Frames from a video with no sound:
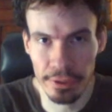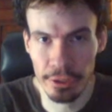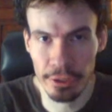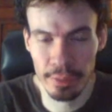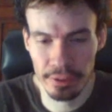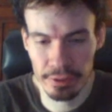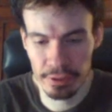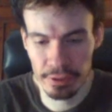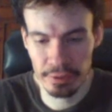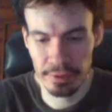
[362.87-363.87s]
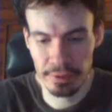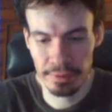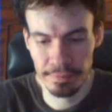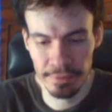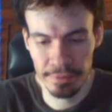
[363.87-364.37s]
humanoids. Or
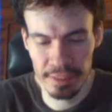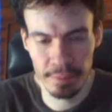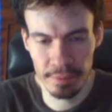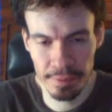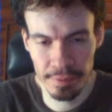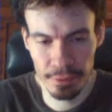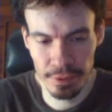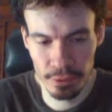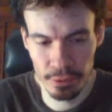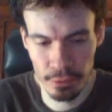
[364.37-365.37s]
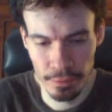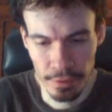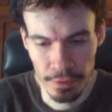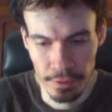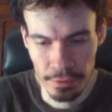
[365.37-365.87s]
for example, maybe you want to
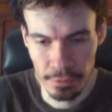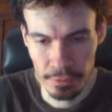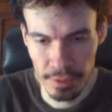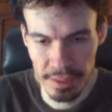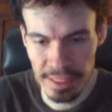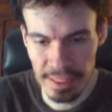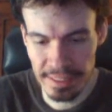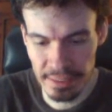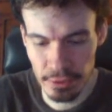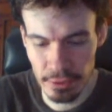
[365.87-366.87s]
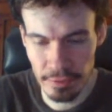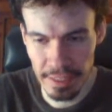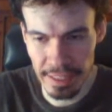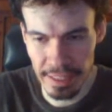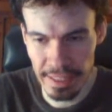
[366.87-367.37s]
disguise as sort of
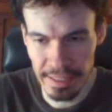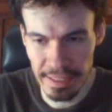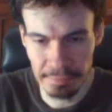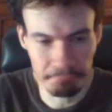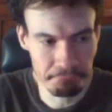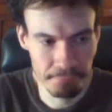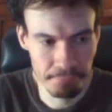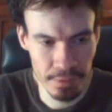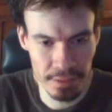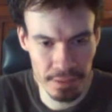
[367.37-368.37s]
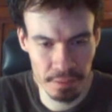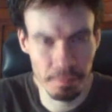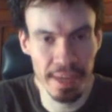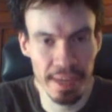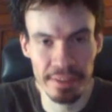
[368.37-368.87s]
like a
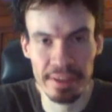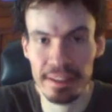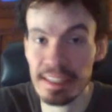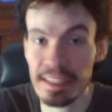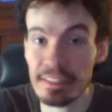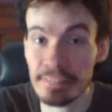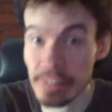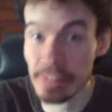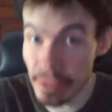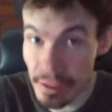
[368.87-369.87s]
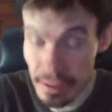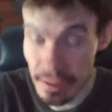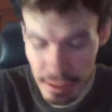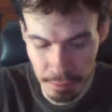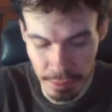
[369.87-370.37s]
spider alien of sorts.
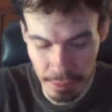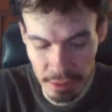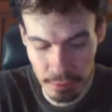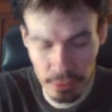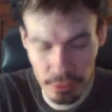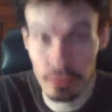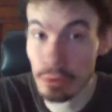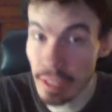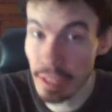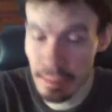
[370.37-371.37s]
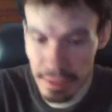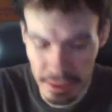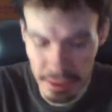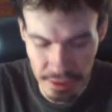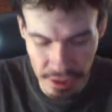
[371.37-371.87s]
It's possible to do that
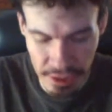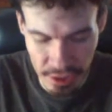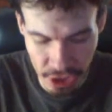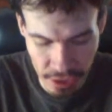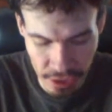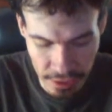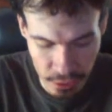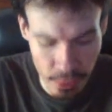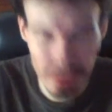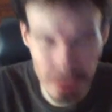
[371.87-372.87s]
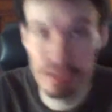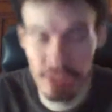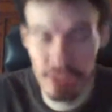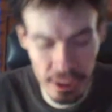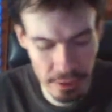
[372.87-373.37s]
because this extraordinary
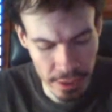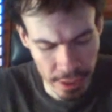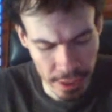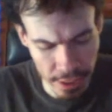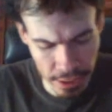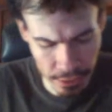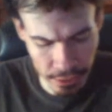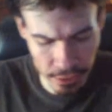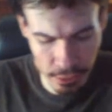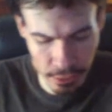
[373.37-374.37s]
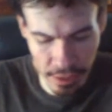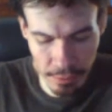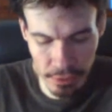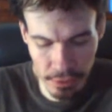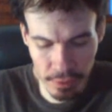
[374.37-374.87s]
shell is going to
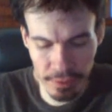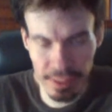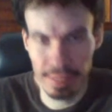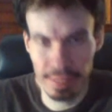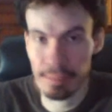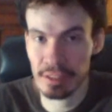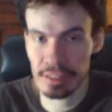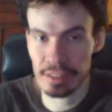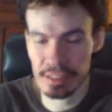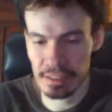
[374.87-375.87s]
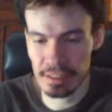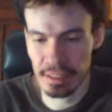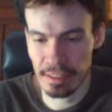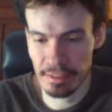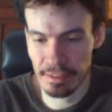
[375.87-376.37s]
give you some of the abilities.
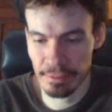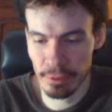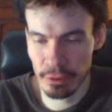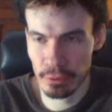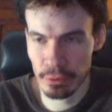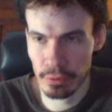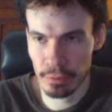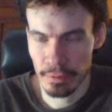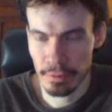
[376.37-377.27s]
If you want to